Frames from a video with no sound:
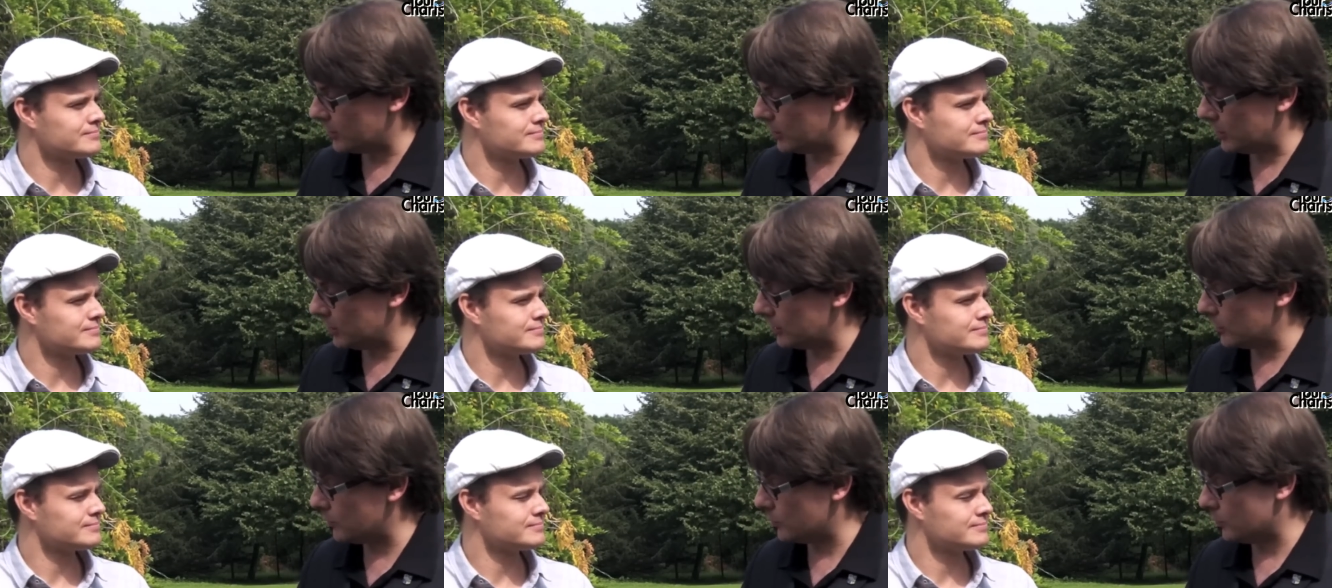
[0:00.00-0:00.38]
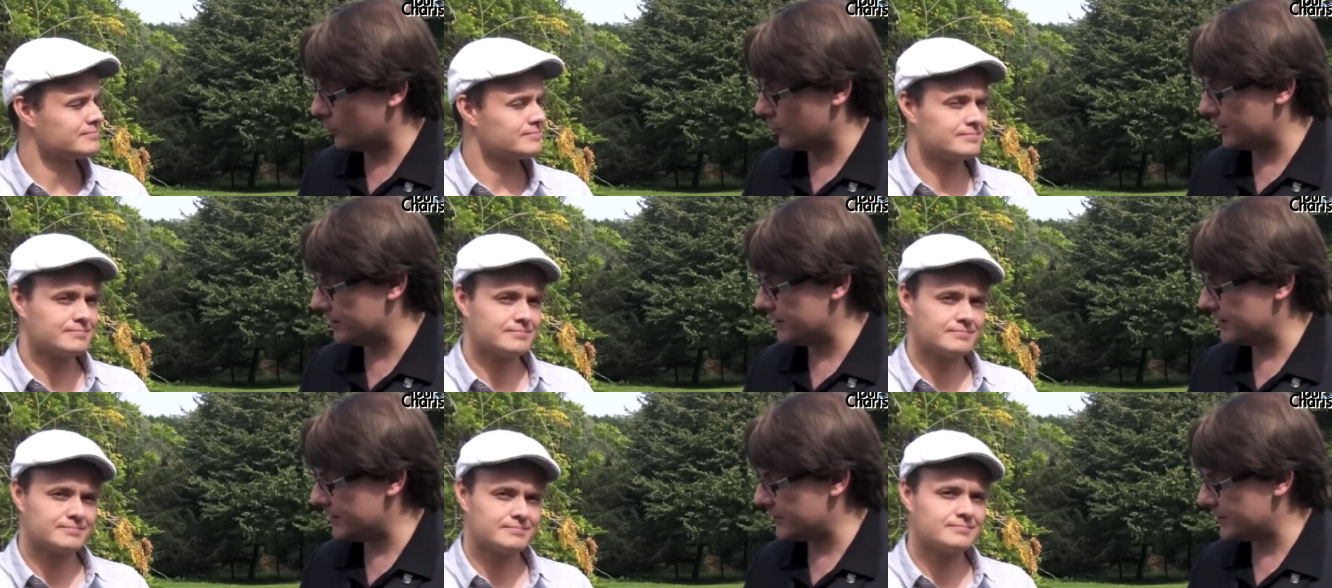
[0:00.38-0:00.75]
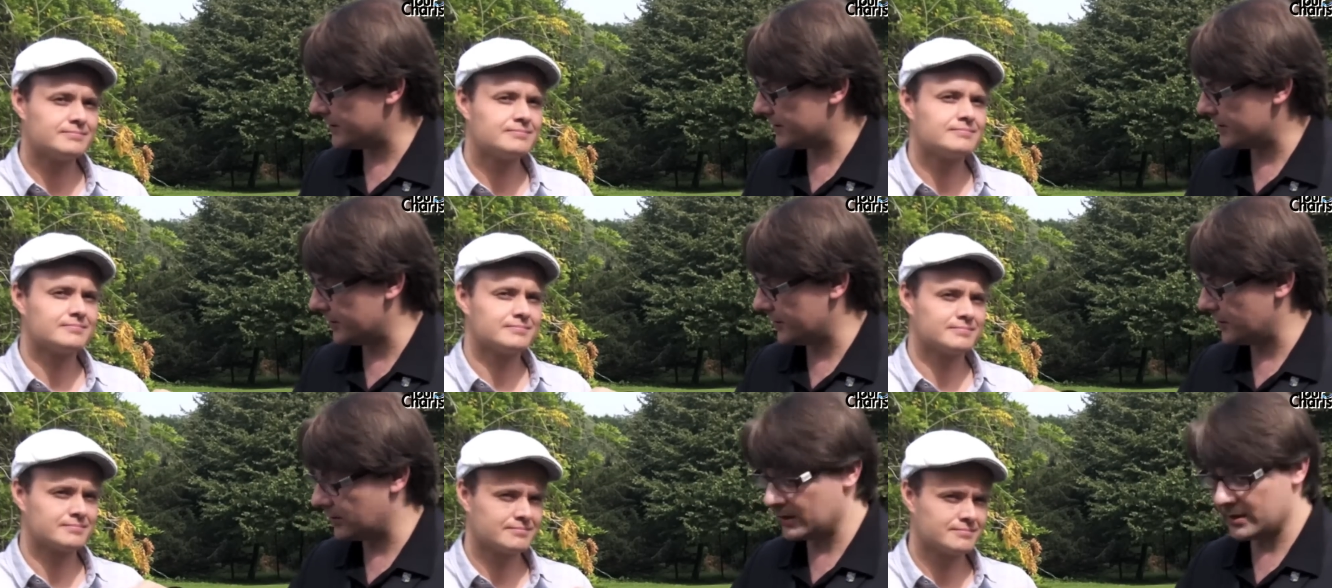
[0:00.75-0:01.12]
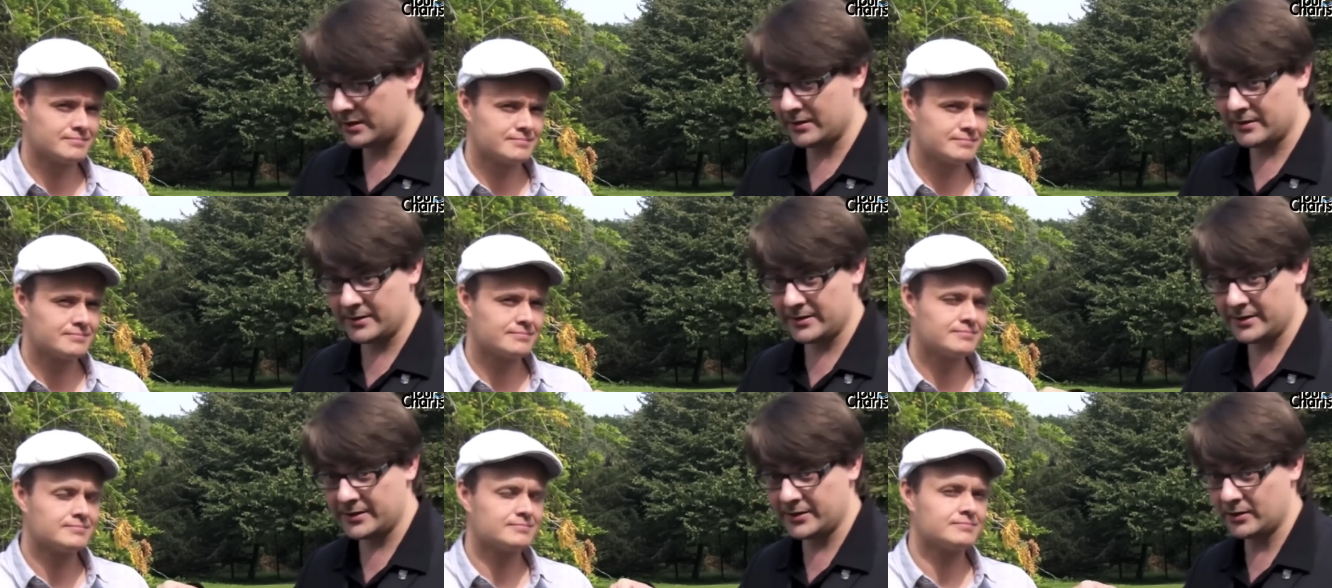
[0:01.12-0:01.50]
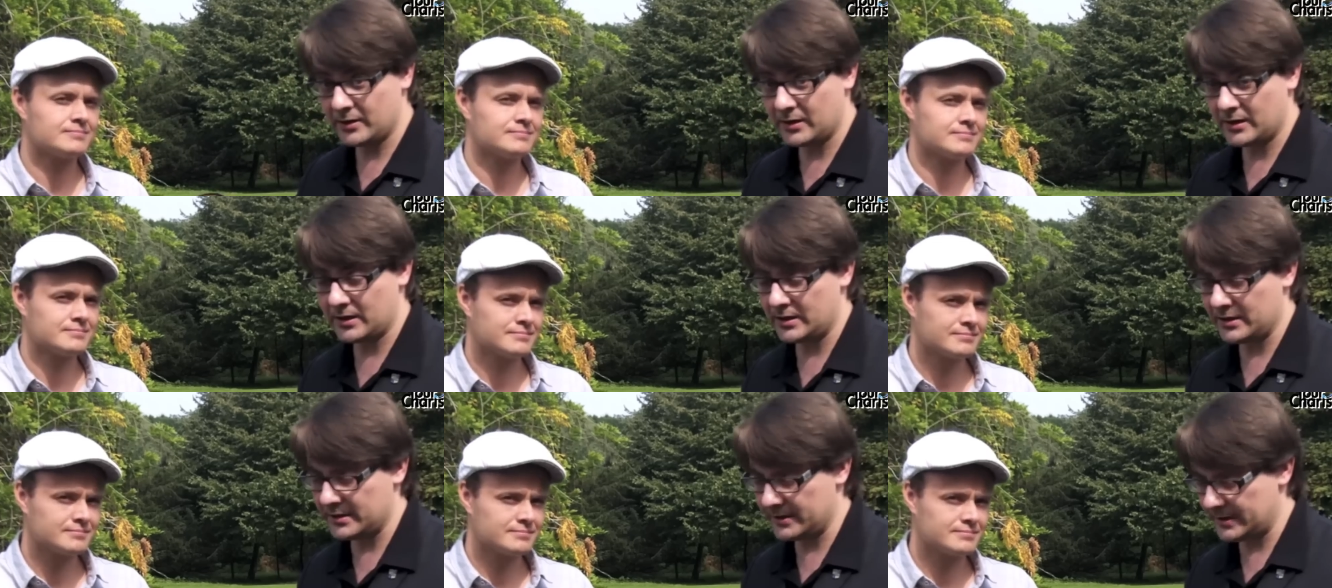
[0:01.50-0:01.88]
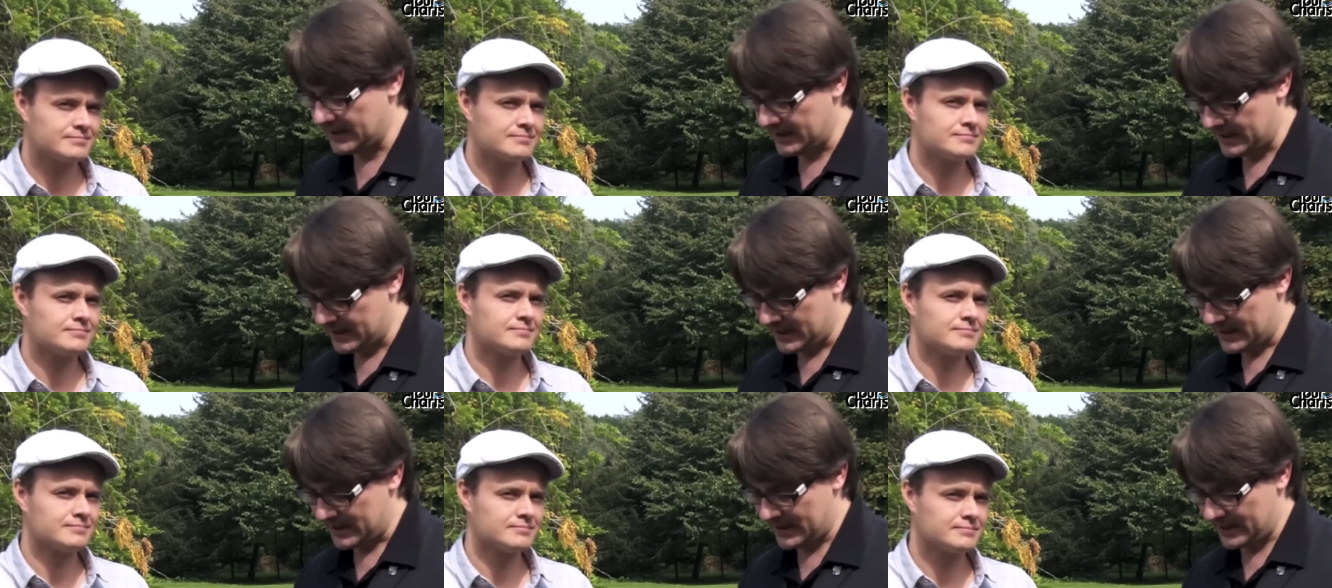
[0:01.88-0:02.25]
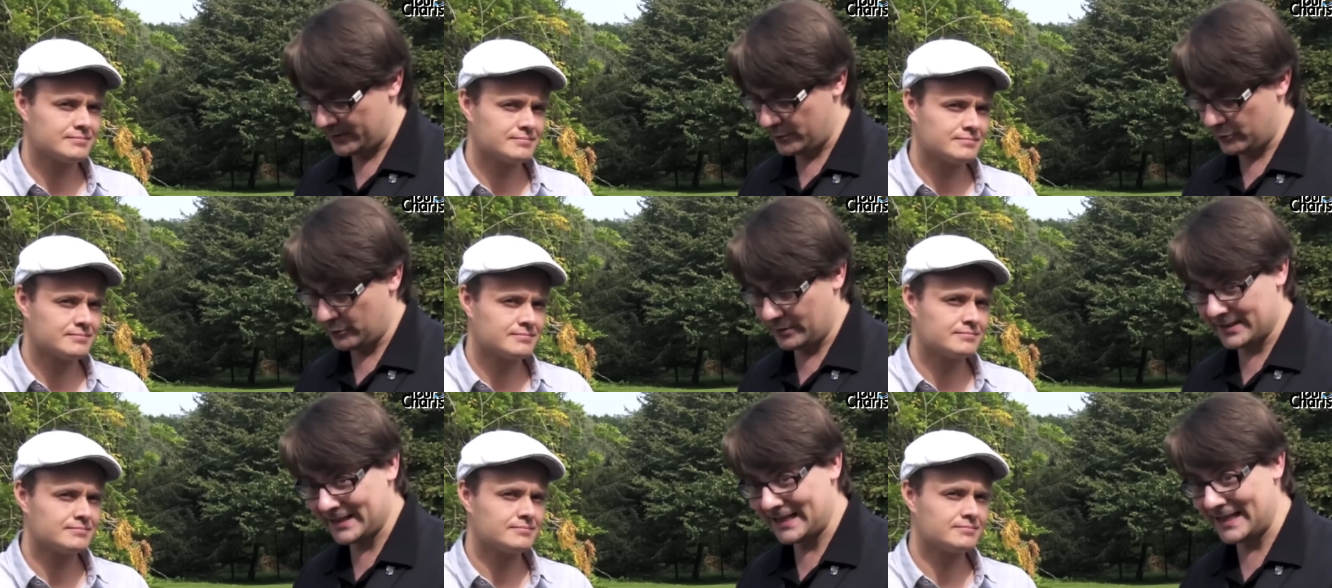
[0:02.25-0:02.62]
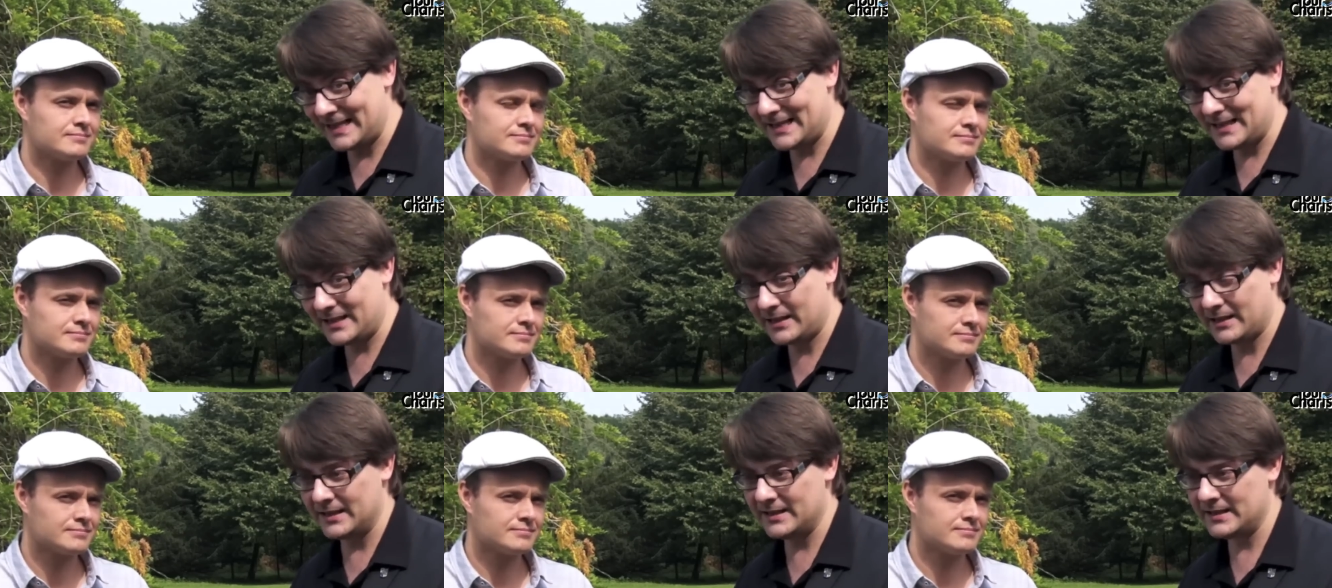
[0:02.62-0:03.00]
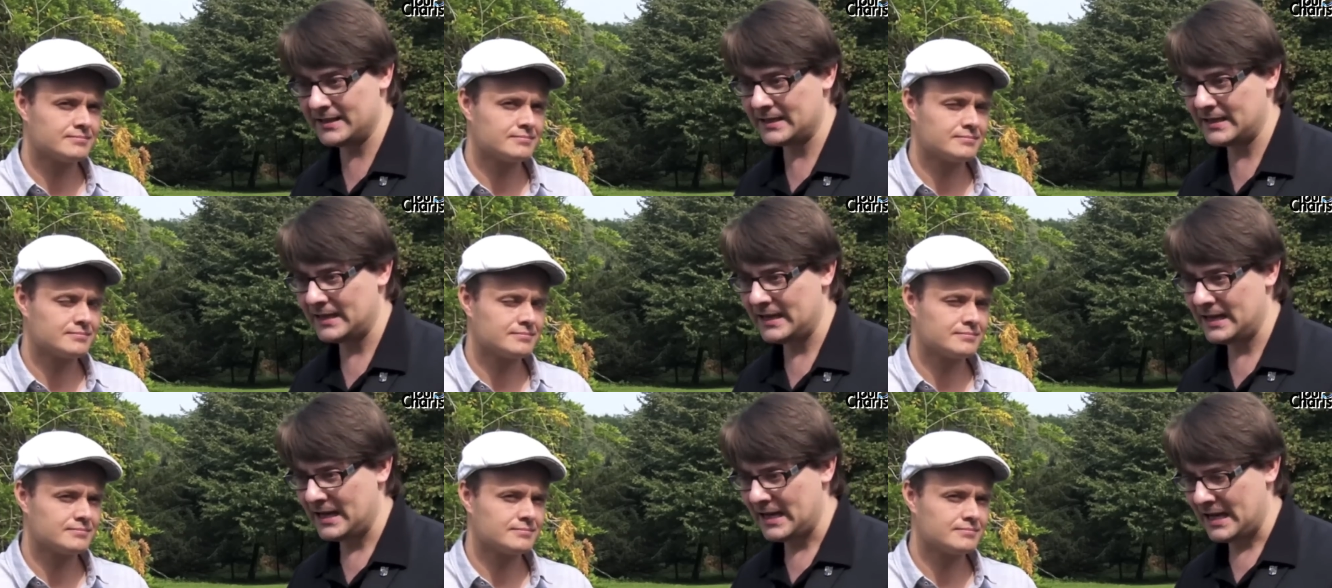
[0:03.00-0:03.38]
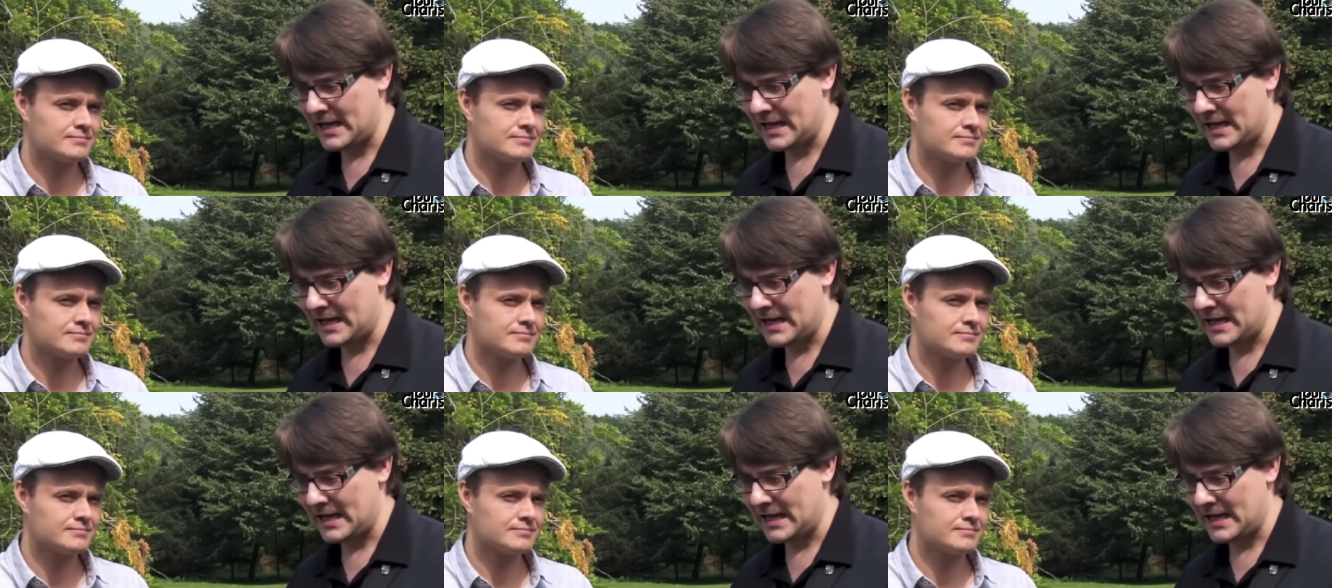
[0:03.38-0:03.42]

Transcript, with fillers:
Speaker 1: hollow organs, which are your lungs, your heart, and your intestines,